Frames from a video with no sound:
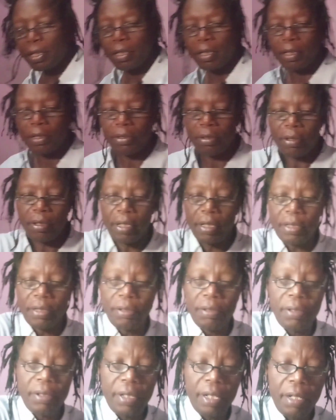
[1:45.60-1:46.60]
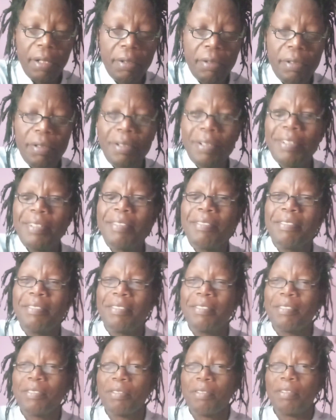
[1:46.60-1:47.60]
the chalk has gone down.
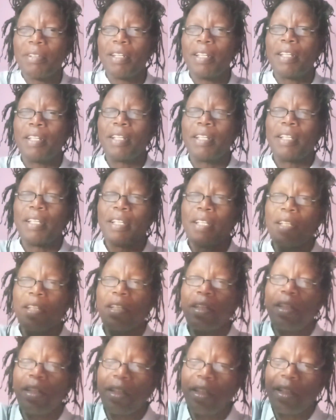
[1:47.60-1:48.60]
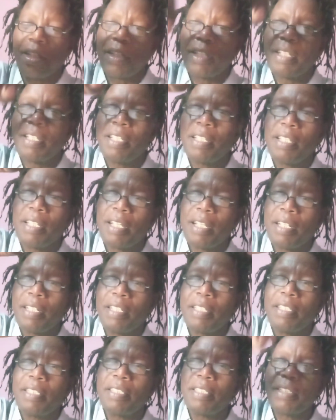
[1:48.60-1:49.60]
Sorry. Yeah,
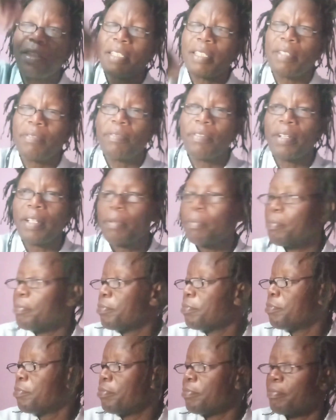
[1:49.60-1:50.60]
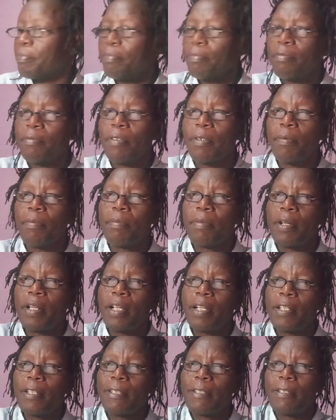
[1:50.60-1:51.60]
this, if I
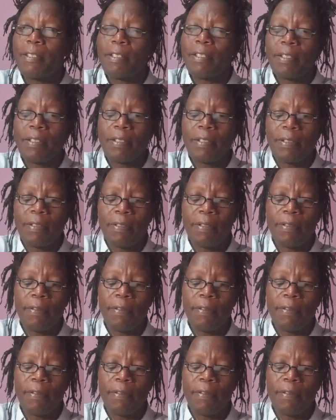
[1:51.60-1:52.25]
break this,